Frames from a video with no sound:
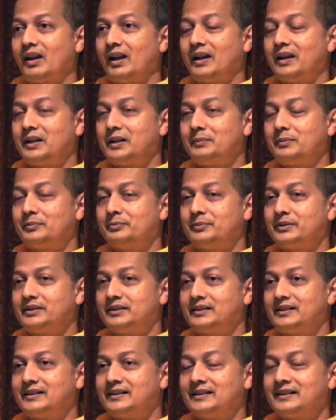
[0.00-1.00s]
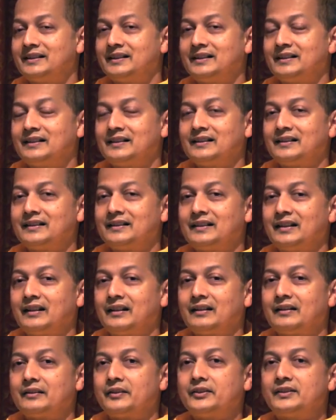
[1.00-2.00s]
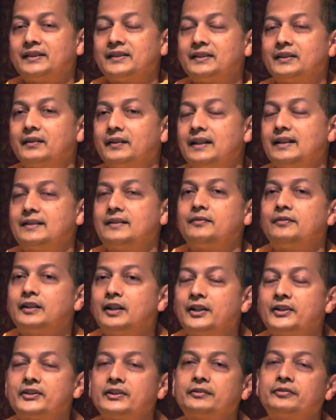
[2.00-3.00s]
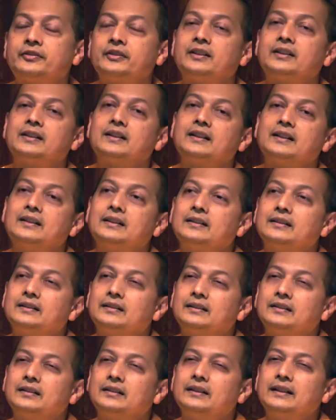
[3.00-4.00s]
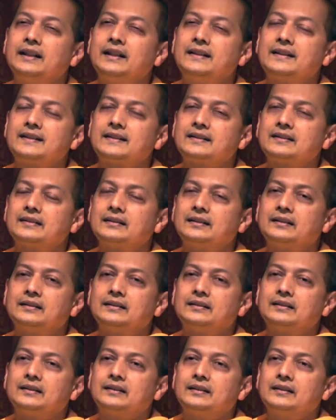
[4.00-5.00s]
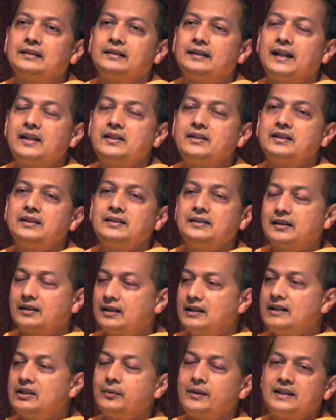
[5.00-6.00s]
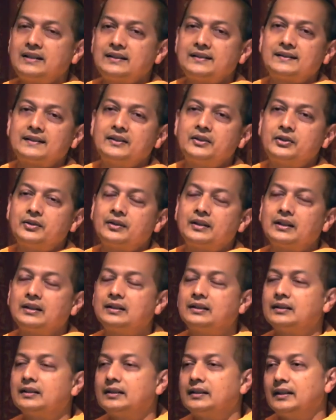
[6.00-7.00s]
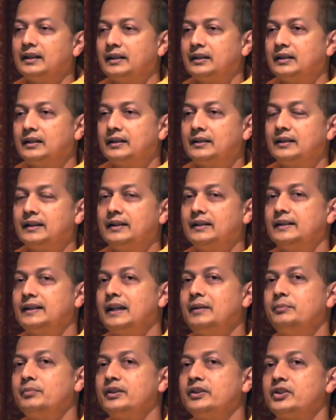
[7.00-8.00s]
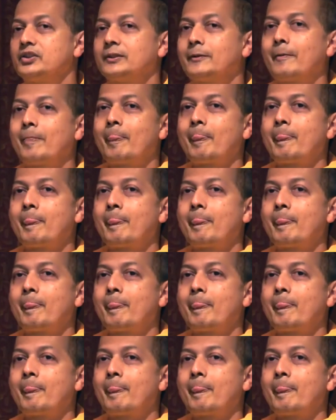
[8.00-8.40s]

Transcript: I remember there was this great philosopher in late 19th, early 20th century uh, in, in Cambridge,